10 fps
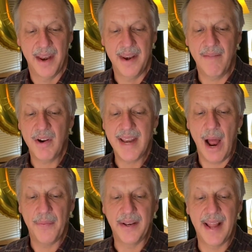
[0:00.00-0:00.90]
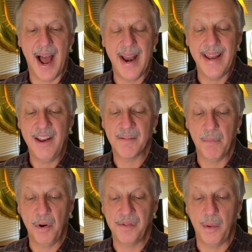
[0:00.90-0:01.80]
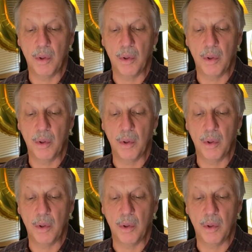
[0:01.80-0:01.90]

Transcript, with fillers: Never doubt that God, in His mercy,